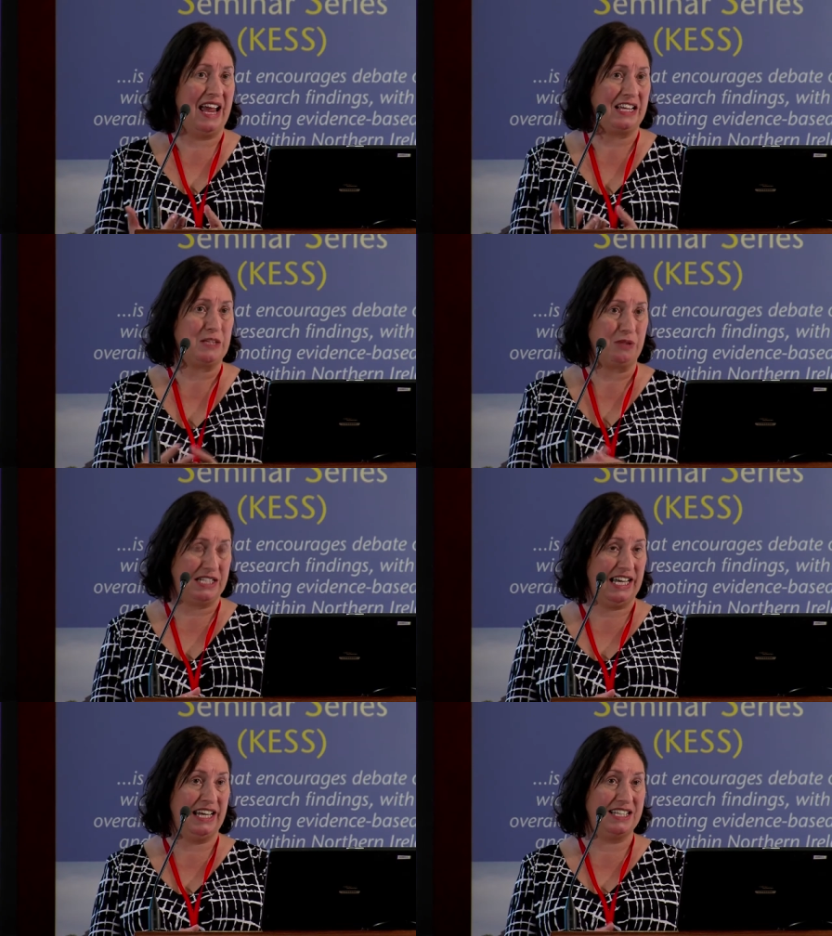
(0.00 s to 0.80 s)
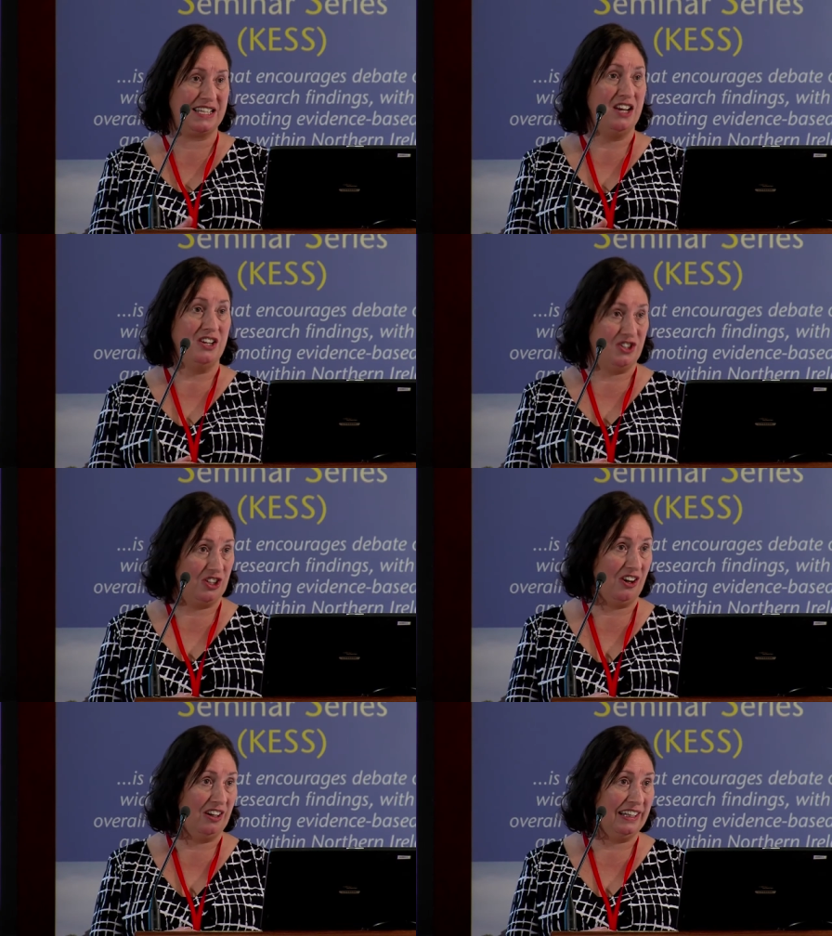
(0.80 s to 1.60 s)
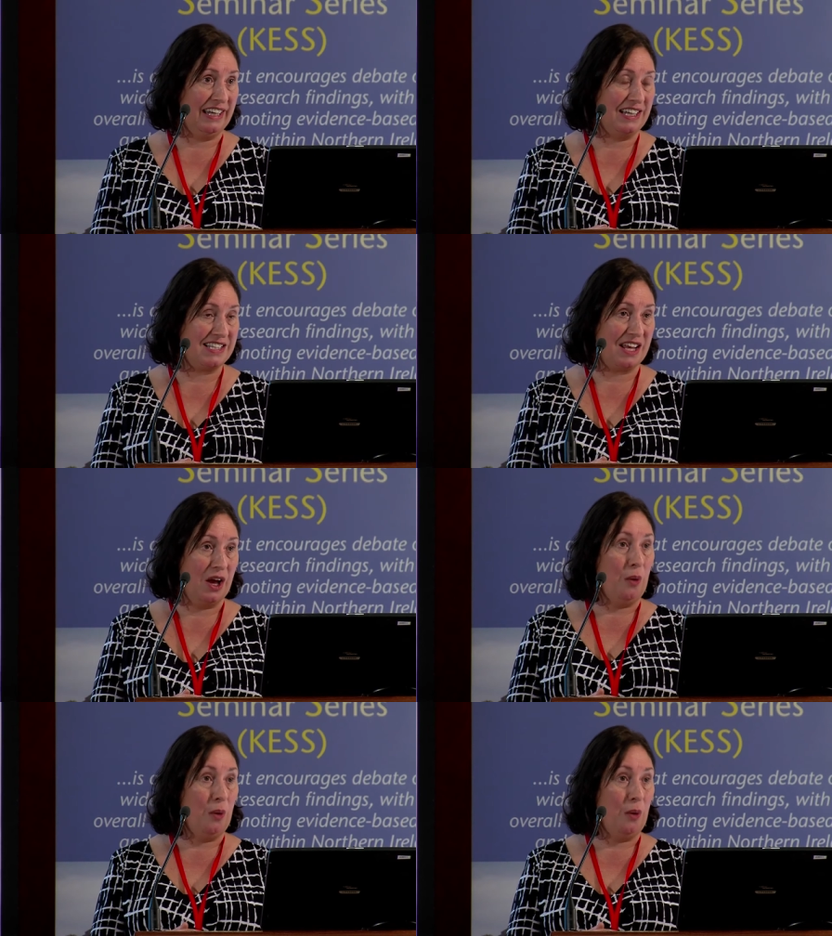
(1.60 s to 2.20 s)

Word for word: expertise to colleagues?